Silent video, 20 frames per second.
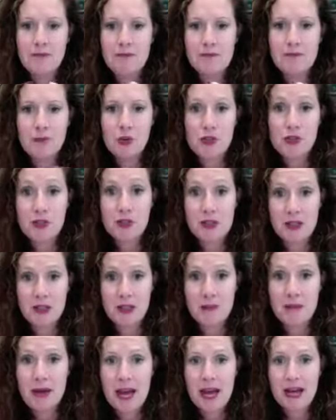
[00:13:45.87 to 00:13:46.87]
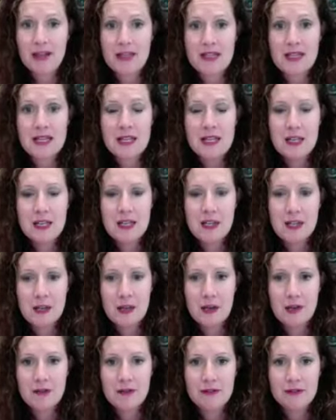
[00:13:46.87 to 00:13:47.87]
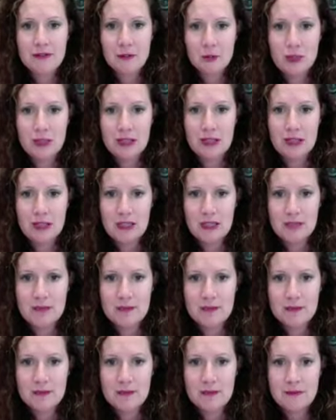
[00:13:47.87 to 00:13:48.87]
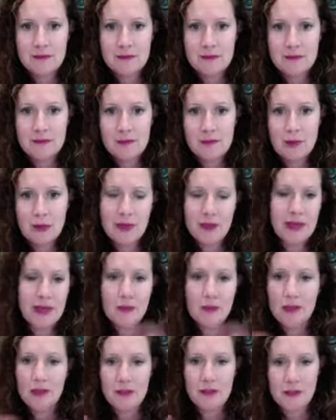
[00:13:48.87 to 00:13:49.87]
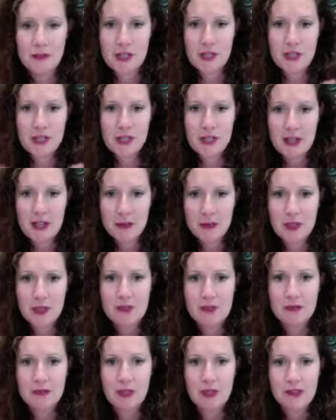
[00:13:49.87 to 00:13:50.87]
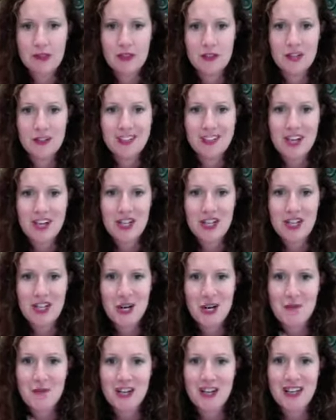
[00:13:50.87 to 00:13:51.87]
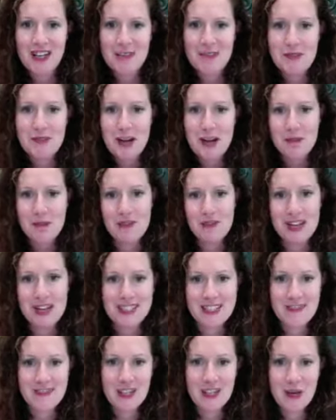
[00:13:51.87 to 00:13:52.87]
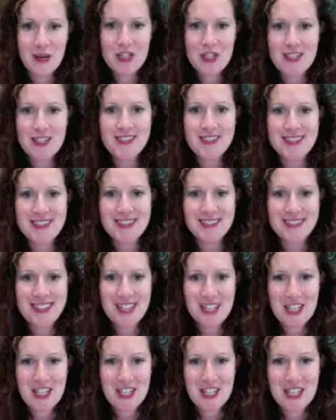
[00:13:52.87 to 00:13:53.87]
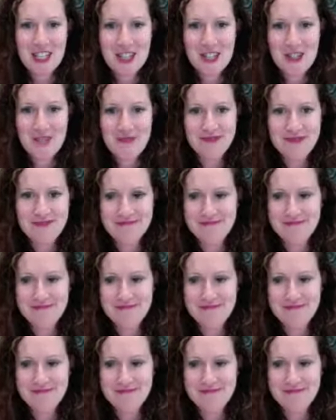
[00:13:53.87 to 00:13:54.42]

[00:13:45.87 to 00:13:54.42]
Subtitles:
more so than in the past. So I've really probably got more information than anyone would ever care to know, but hit me up if you guys have any questions. I'll talk to you soon.